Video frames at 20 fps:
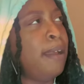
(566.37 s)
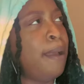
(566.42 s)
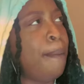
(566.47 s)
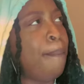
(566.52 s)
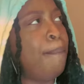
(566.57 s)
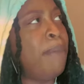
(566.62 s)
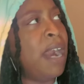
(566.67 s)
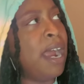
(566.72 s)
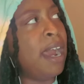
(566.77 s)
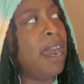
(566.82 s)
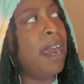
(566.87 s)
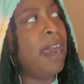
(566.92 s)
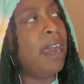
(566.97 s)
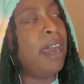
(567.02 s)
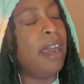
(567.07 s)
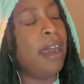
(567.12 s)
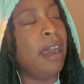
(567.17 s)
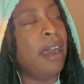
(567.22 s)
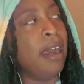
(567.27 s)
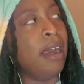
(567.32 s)

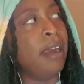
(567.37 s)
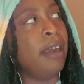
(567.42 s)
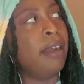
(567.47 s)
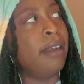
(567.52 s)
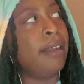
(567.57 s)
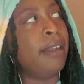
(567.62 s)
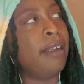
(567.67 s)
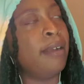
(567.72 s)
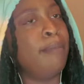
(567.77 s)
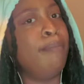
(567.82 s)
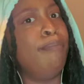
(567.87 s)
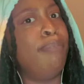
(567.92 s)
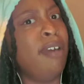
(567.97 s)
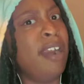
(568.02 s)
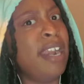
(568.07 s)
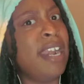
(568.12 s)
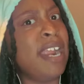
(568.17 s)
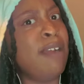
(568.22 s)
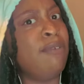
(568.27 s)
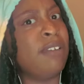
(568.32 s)
bruh,
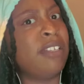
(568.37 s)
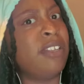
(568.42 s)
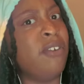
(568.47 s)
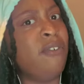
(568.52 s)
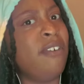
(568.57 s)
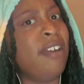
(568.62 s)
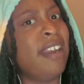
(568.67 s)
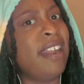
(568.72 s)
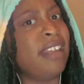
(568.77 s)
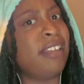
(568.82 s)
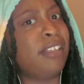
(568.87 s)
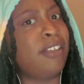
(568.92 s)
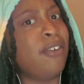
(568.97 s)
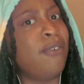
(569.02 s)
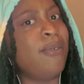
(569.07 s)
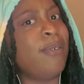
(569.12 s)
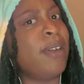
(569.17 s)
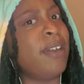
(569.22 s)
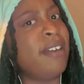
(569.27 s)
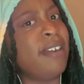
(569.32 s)
Britney was doing this
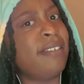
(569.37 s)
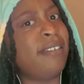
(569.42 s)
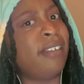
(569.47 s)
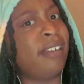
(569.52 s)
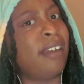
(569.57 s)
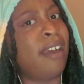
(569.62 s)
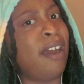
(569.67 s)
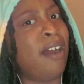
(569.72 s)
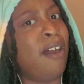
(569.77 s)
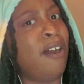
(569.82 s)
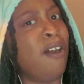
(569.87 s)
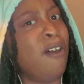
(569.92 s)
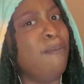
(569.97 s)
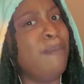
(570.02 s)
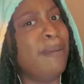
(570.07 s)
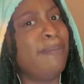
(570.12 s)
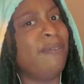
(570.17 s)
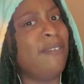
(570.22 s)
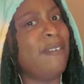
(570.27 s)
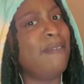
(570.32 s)
2 years ago.
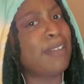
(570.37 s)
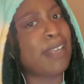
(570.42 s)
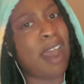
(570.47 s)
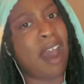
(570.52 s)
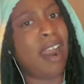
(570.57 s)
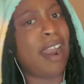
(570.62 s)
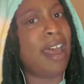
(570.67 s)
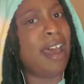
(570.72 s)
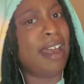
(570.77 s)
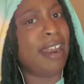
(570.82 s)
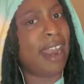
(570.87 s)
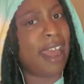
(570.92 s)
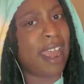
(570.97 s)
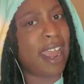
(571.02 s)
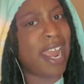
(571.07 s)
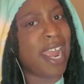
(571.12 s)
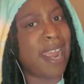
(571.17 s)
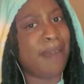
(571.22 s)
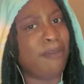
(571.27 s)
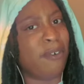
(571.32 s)
Remember we was calling her
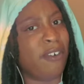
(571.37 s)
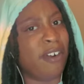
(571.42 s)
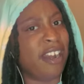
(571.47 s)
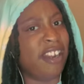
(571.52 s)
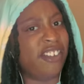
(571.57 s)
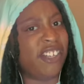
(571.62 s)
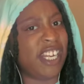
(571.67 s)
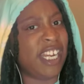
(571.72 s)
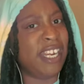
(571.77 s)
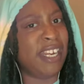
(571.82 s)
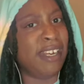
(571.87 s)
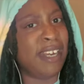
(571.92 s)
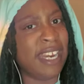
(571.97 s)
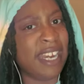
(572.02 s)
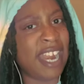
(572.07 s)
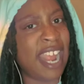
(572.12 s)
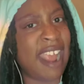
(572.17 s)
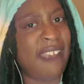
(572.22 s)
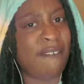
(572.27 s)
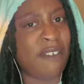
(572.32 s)
lame, or that she
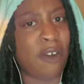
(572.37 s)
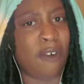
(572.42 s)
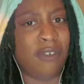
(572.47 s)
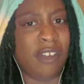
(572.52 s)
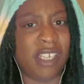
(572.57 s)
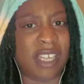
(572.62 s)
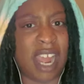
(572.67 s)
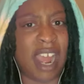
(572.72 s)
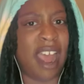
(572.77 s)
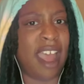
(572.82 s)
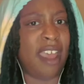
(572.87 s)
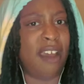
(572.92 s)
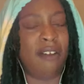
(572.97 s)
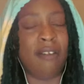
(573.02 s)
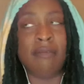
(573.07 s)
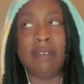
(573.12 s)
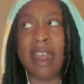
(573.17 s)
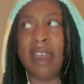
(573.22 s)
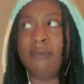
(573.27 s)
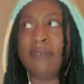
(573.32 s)
didn't have no style.
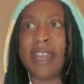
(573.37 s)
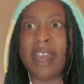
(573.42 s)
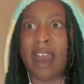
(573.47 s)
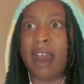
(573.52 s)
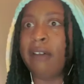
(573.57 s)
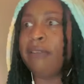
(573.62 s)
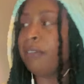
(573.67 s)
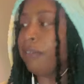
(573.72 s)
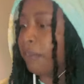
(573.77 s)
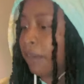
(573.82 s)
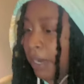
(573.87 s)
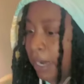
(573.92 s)
Now we all doing it.